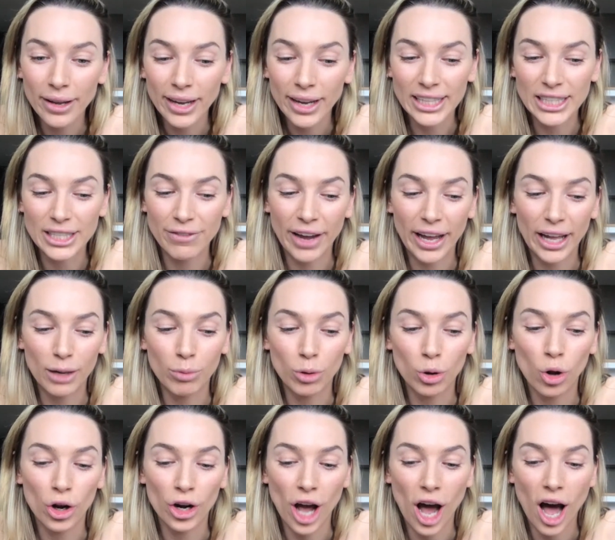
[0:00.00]
It's
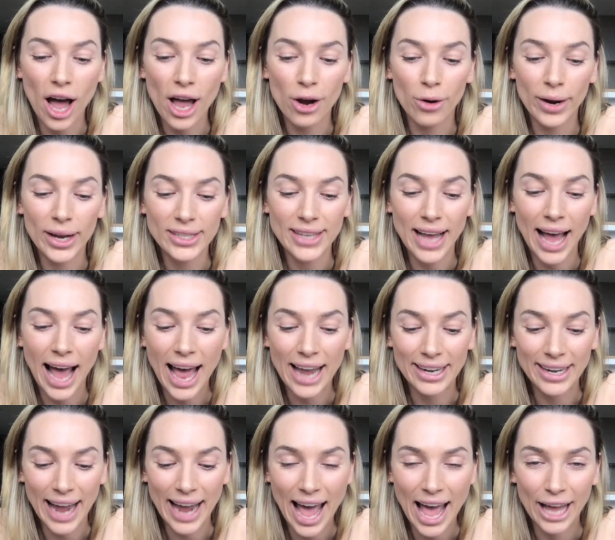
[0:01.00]
available on iOS
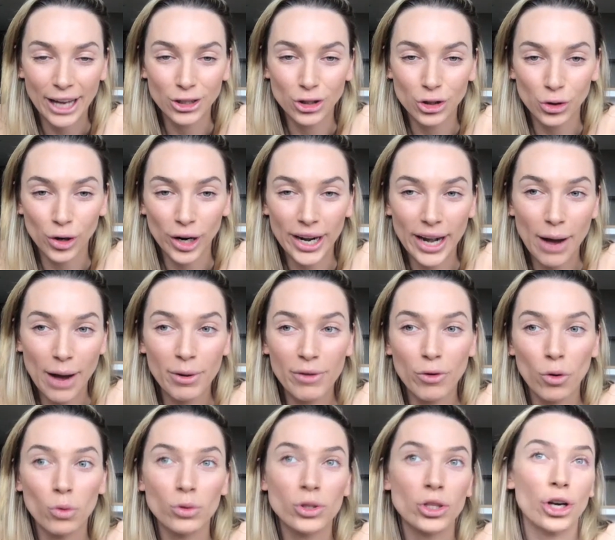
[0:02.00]
and Android, and we've
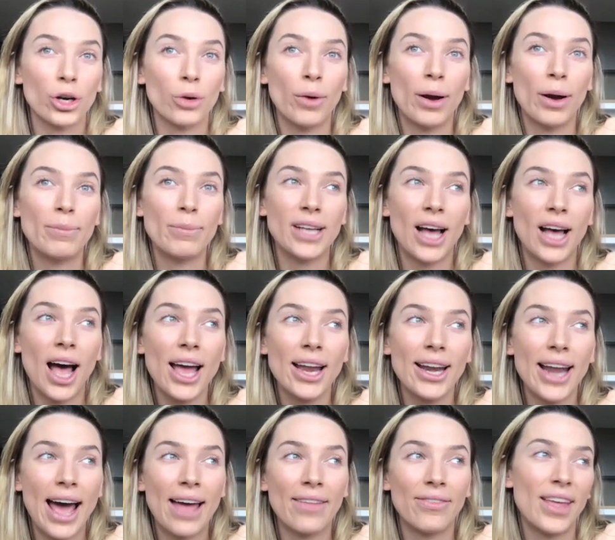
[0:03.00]
also got a
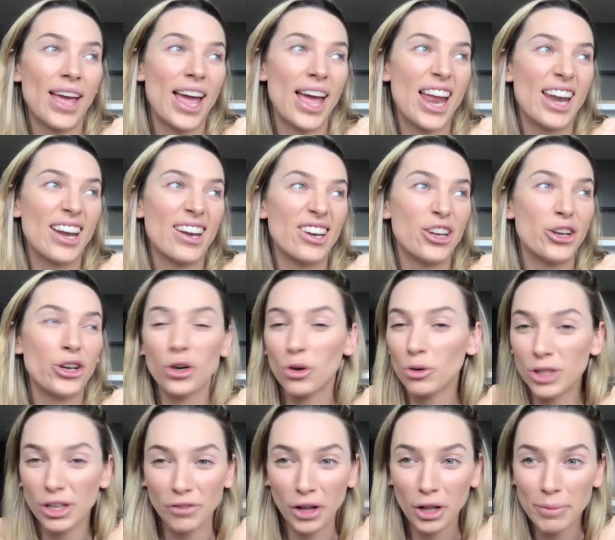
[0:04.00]
website. And then you can
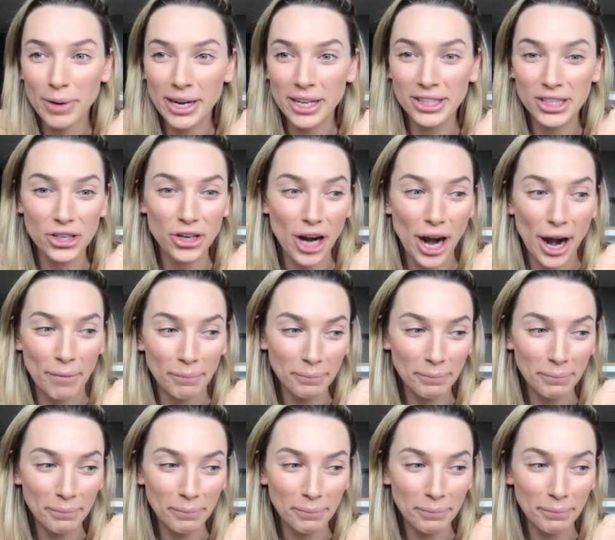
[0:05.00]
also follow me on Instagram.